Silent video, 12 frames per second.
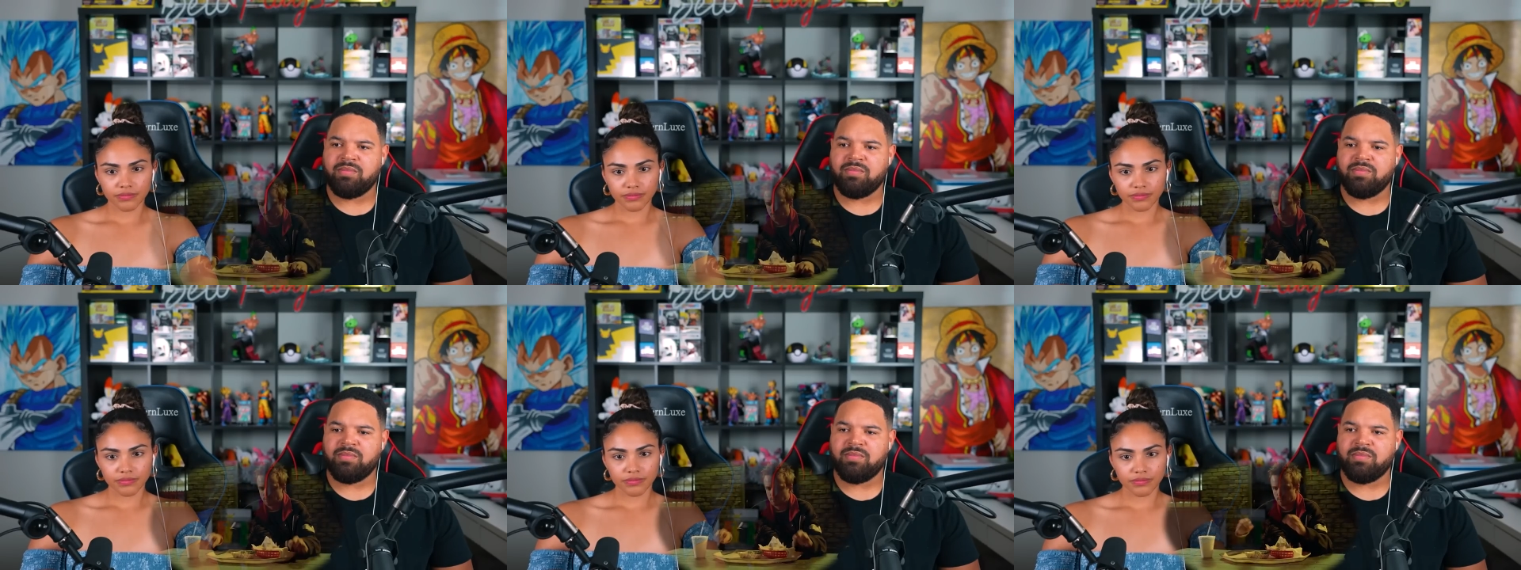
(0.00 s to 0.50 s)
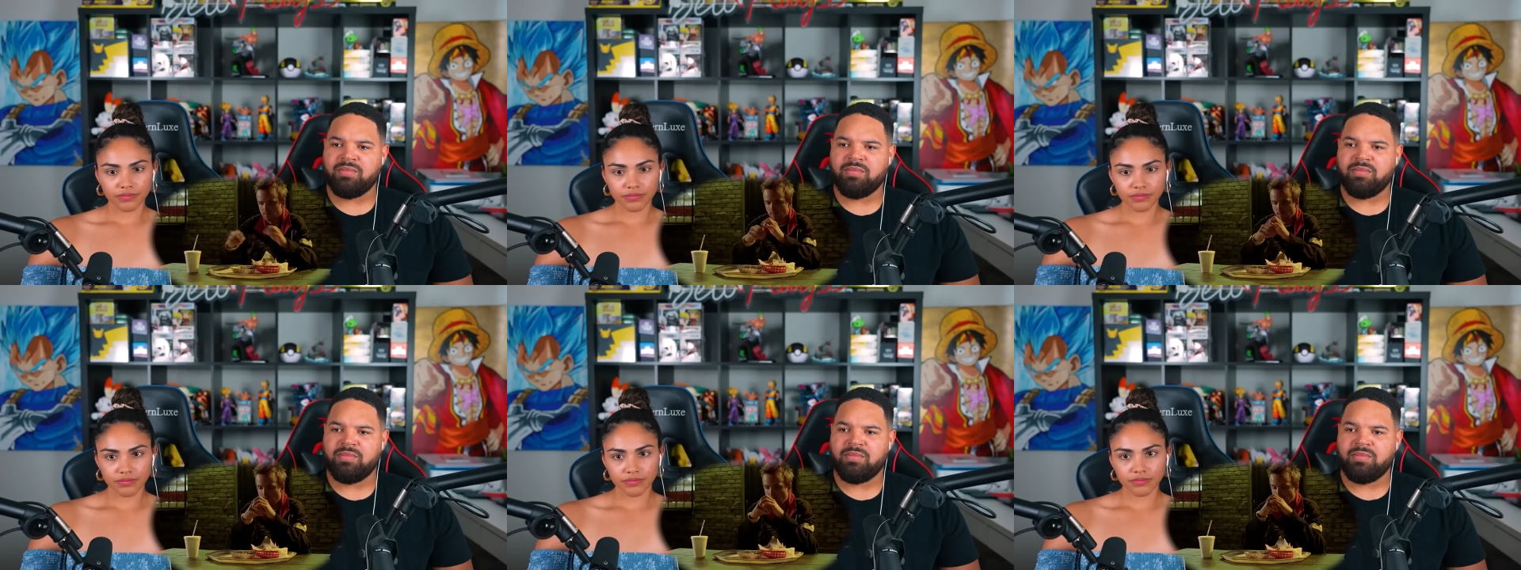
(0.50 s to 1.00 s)

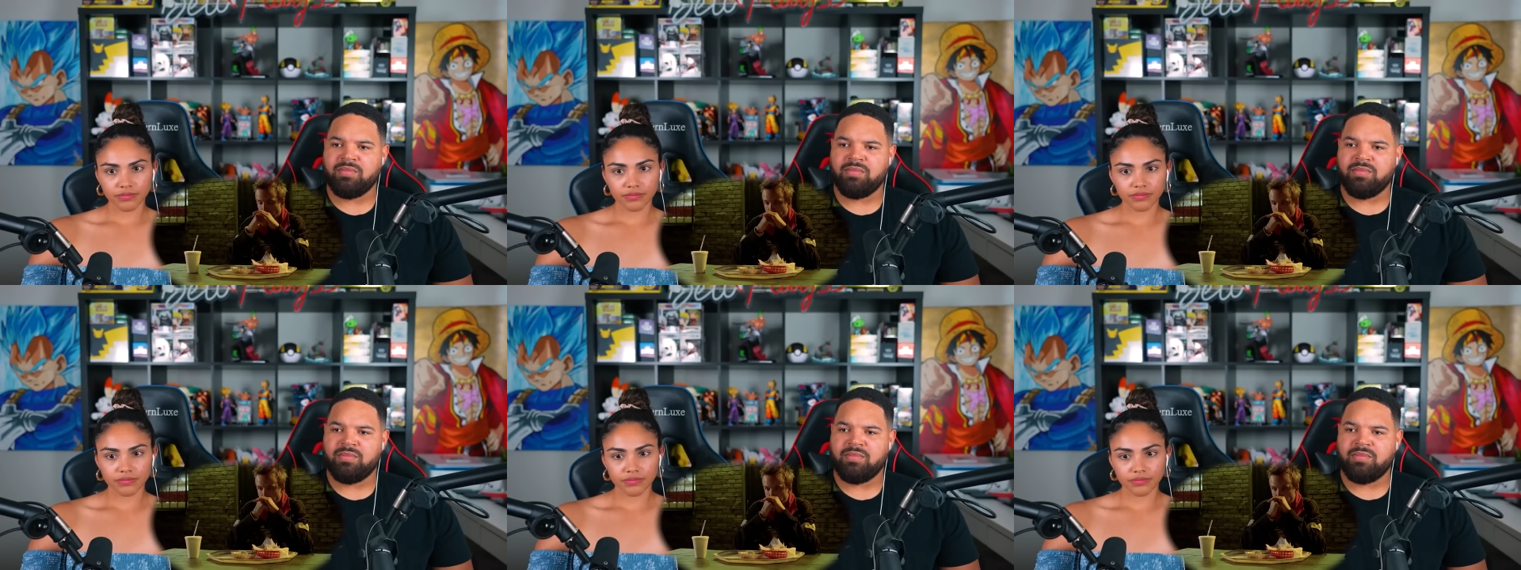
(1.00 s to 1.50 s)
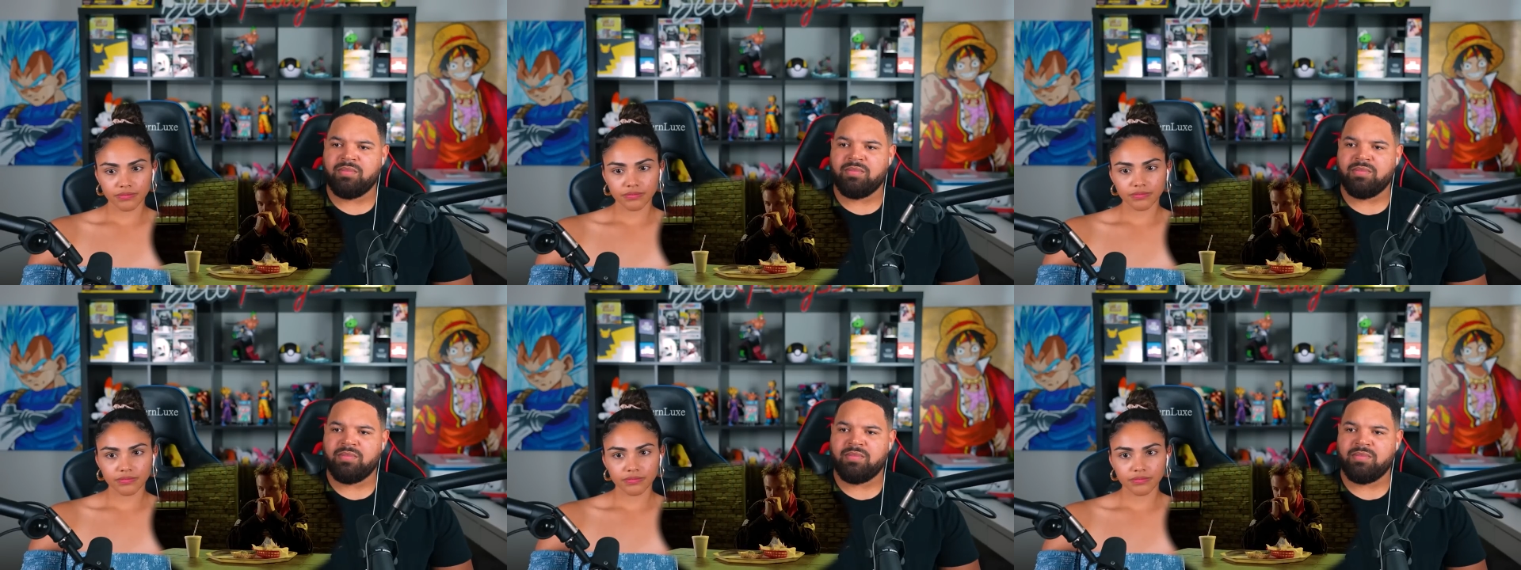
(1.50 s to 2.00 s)

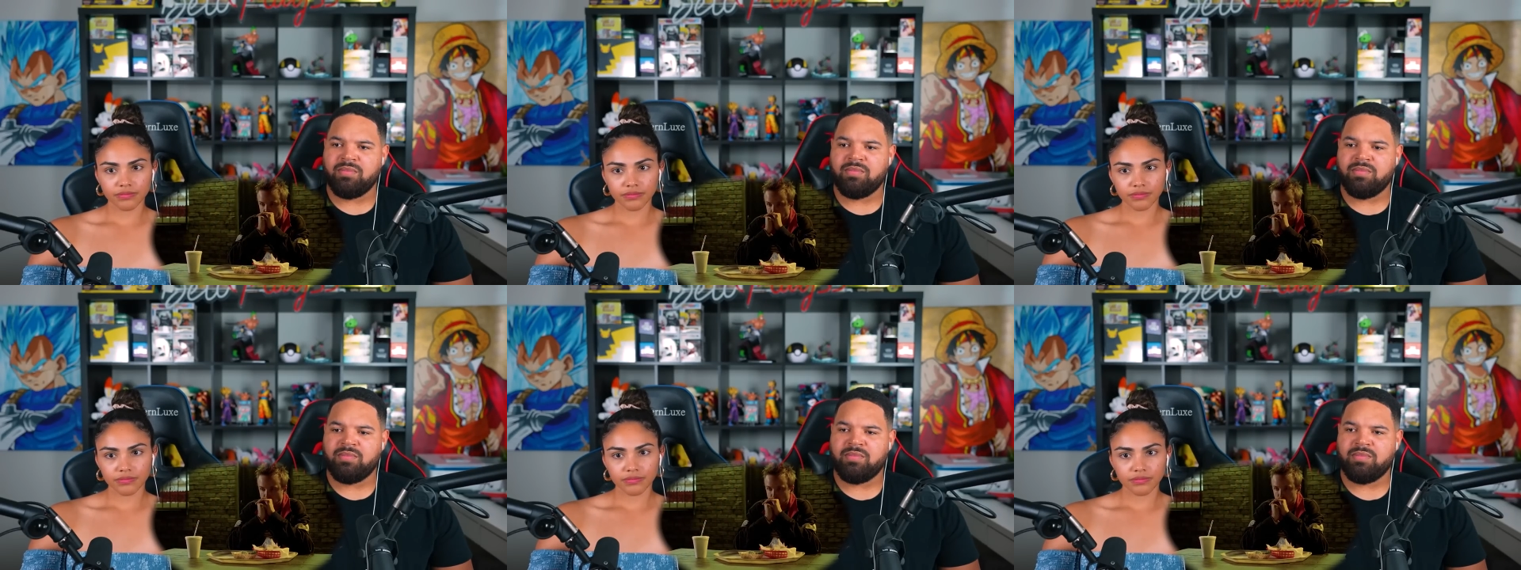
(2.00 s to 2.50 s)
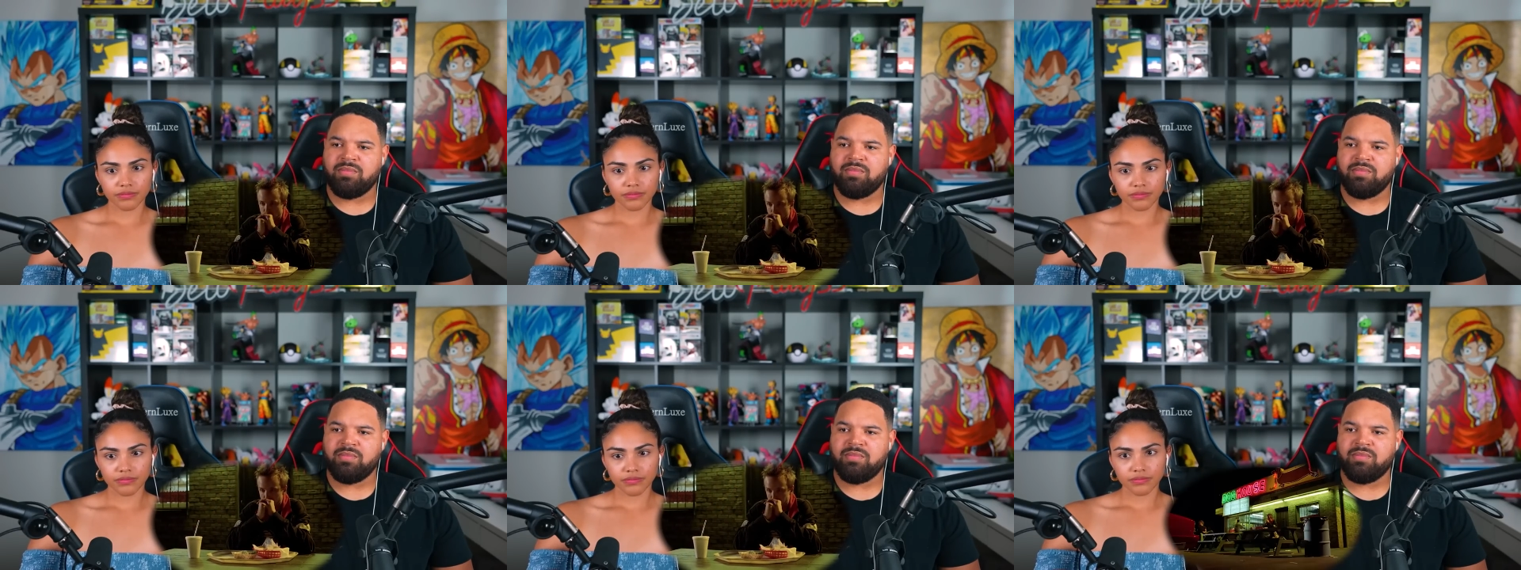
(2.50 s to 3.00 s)

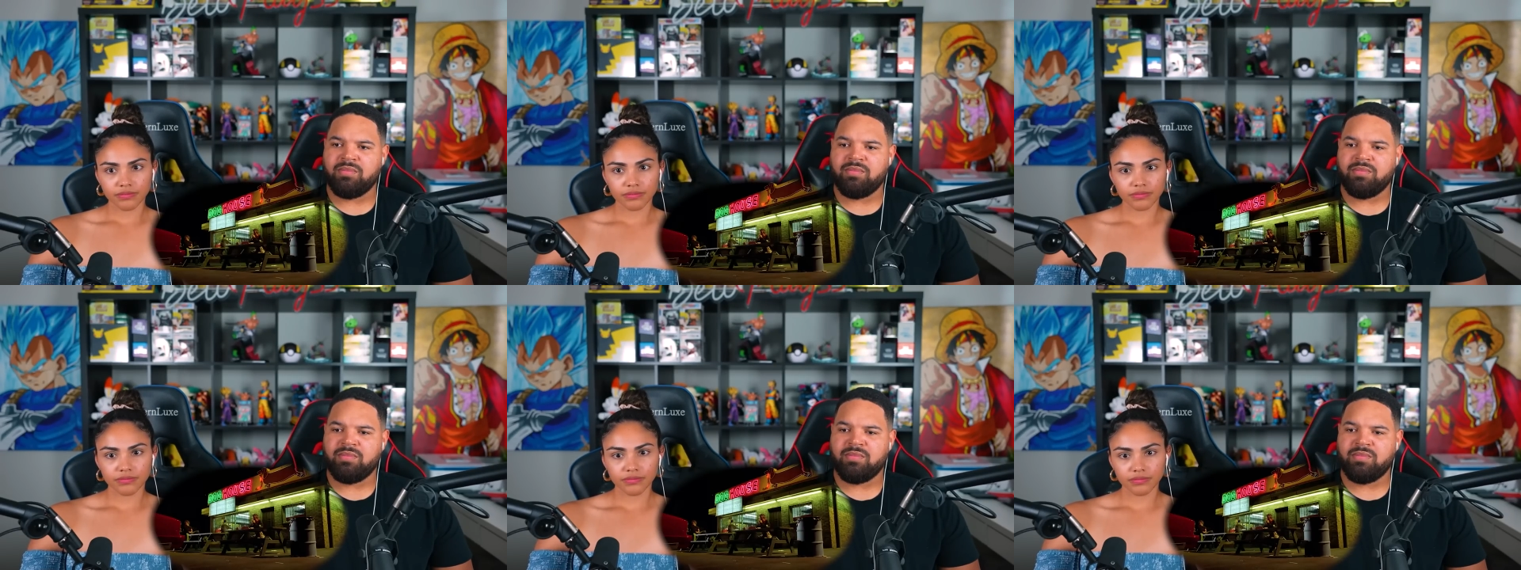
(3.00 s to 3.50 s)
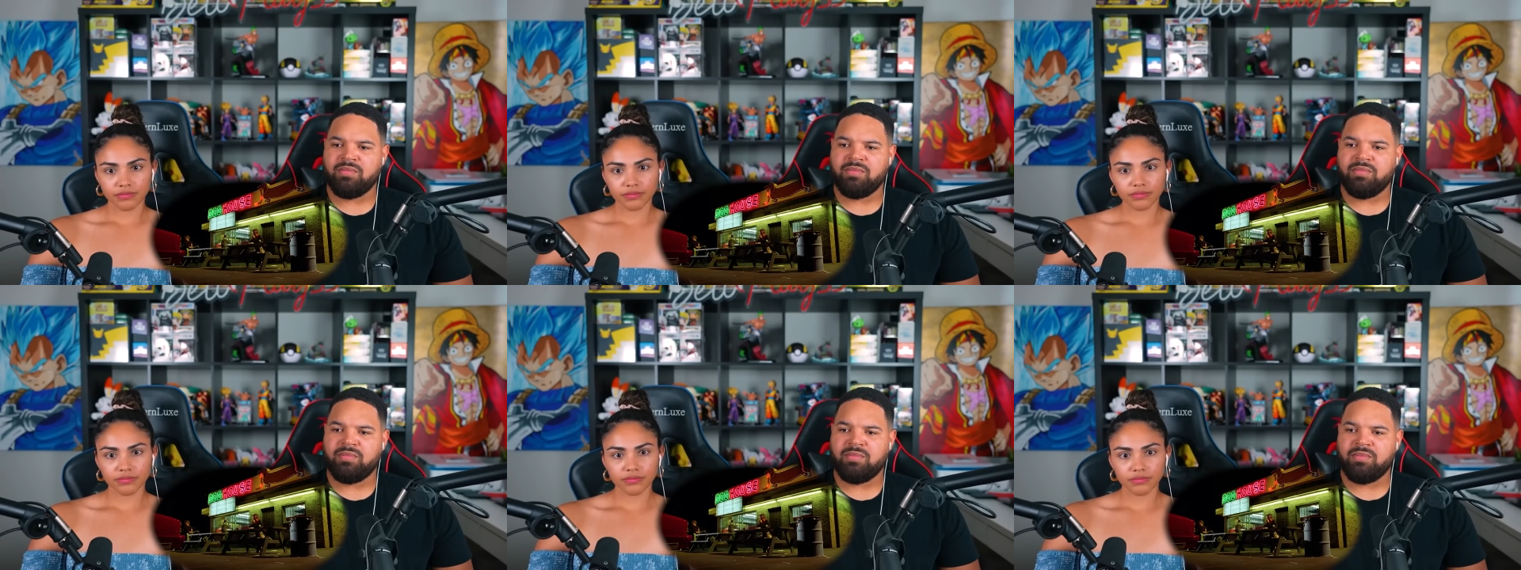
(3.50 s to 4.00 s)
Nothing is said.